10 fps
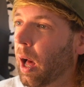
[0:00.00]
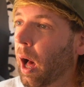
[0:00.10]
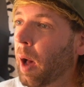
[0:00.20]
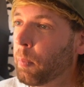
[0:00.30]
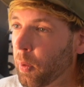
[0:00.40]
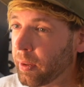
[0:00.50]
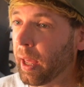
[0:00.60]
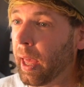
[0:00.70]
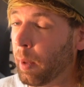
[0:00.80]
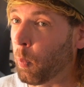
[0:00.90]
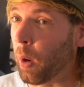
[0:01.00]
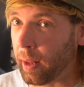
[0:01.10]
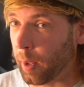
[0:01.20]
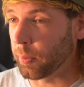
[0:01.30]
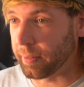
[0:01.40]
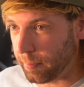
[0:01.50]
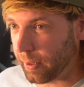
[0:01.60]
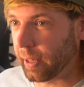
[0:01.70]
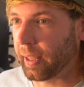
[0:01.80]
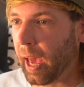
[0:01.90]
I bought it while I was living
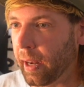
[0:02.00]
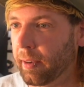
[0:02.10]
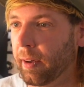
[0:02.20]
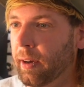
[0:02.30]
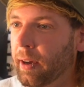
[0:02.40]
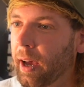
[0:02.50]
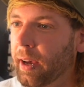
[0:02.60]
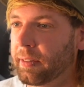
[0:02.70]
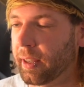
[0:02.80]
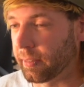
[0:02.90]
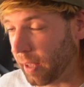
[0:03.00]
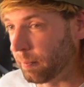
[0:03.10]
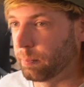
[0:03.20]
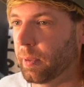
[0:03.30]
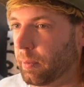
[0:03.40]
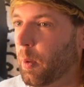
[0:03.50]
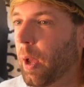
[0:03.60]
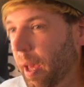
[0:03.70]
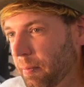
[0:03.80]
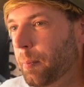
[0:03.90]
in Canada, actually, because I
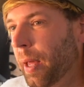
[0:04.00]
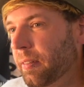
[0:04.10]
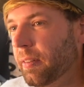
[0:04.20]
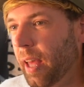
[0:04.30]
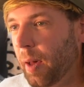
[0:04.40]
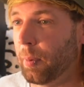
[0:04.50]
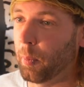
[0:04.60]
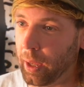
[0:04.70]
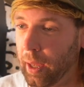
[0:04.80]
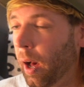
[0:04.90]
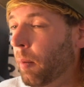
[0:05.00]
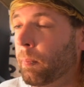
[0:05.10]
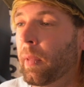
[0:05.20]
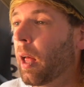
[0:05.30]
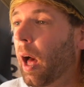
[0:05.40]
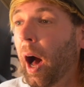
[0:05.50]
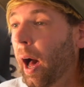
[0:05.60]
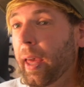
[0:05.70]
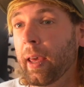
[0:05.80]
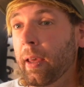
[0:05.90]
haven't mentioned yet, but
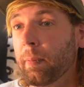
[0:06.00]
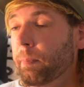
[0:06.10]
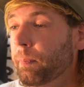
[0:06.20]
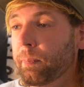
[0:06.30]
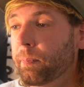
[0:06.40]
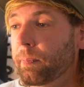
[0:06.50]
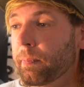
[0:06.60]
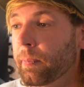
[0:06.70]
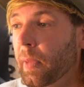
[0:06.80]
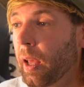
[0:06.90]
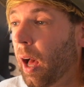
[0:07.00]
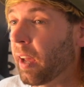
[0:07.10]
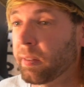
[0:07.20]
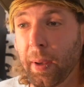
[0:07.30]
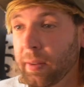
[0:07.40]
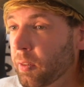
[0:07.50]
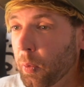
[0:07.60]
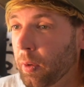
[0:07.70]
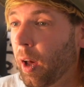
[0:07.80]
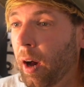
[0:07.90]
I spent
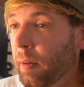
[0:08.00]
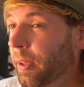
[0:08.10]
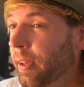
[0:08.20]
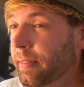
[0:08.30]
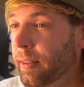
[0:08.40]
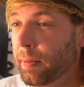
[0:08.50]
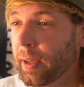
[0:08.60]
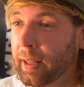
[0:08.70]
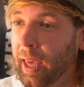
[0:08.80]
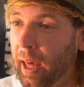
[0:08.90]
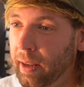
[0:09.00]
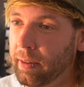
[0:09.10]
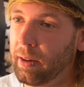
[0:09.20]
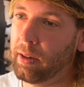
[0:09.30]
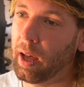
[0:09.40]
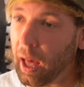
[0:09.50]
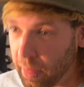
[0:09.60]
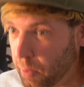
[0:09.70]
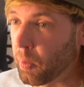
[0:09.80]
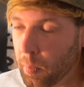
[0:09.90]
2.5 years living in Canada
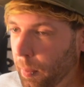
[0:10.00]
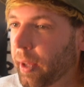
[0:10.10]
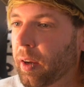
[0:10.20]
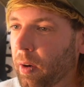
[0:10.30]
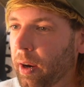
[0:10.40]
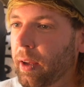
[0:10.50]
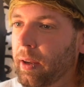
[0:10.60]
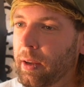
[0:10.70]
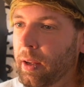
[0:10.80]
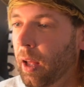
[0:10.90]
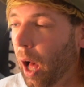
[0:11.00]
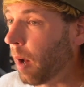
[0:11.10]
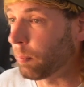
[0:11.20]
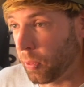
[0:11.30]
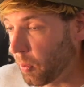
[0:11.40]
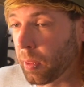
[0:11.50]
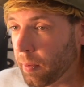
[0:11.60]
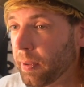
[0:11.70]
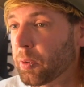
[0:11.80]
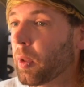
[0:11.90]
through my career. Through the
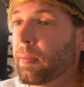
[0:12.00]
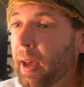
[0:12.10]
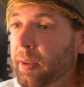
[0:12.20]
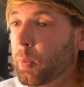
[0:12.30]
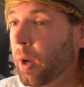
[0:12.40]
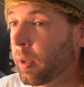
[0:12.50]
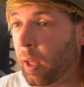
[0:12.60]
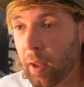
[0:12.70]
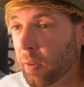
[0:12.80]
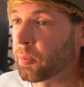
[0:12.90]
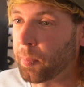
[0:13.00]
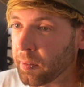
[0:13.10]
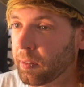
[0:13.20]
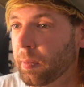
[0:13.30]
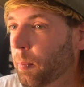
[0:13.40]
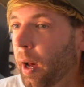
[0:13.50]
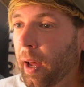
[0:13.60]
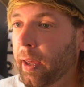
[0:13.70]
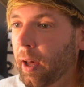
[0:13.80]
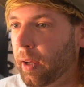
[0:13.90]
visual effects work, I got sponsored
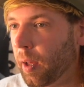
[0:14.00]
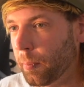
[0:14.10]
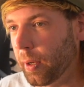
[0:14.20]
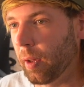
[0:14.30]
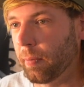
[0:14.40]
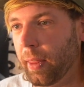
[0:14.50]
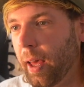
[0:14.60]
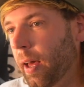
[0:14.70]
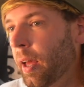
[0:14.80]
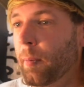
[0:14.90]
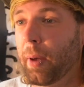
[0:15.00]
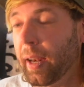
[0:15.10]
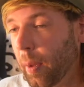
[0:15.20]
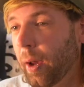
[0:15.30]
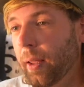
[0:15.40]
by a company over there. But anyway.